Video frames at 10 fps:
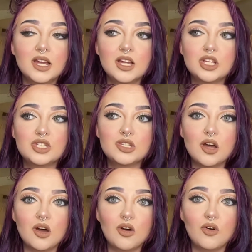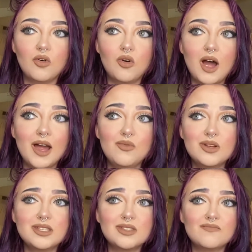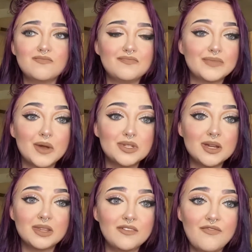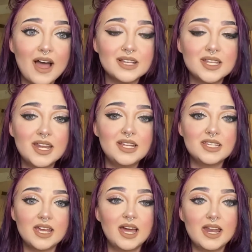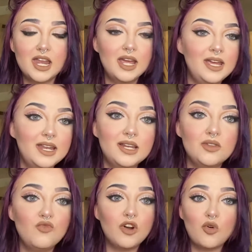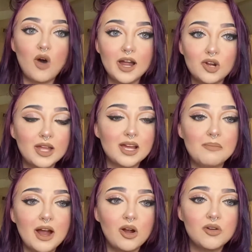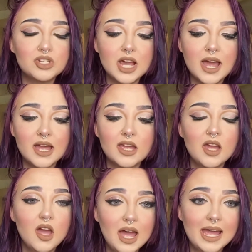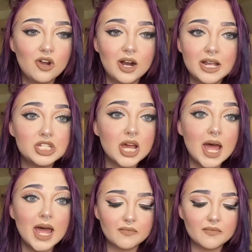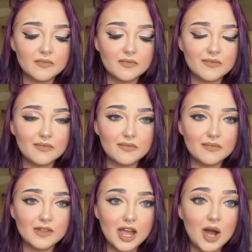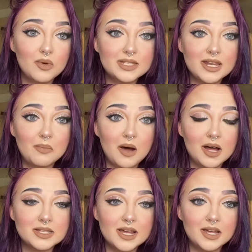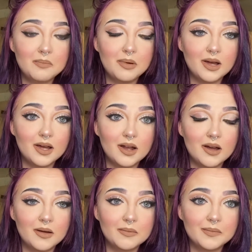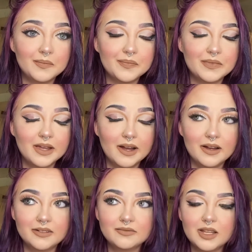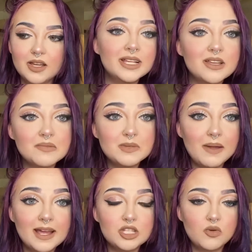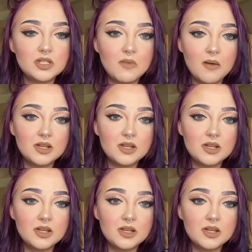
So it was something fast and easy, and he didn't require like a background check, a credit check. I would say deposit, but yeah. Ends up speaking to his mom.